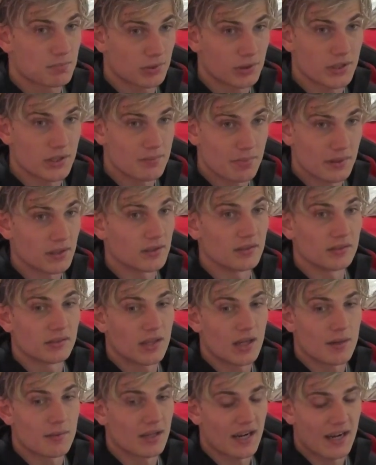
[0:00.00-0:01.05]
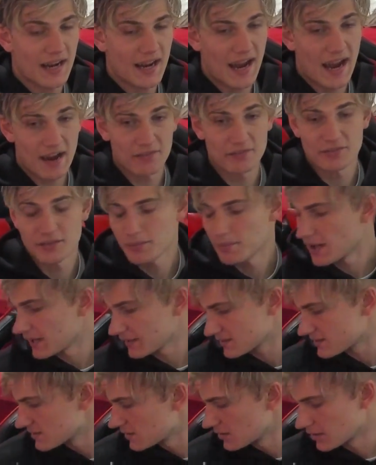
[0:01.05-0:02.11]
pre-built. I mean, I have the
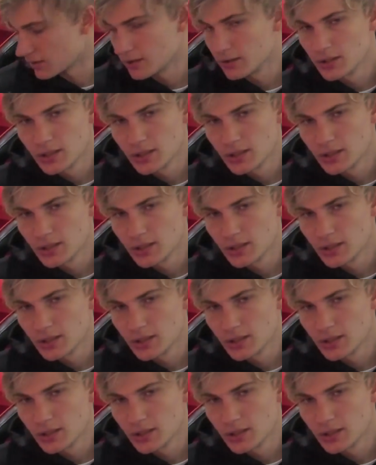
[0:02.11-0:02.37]
box here.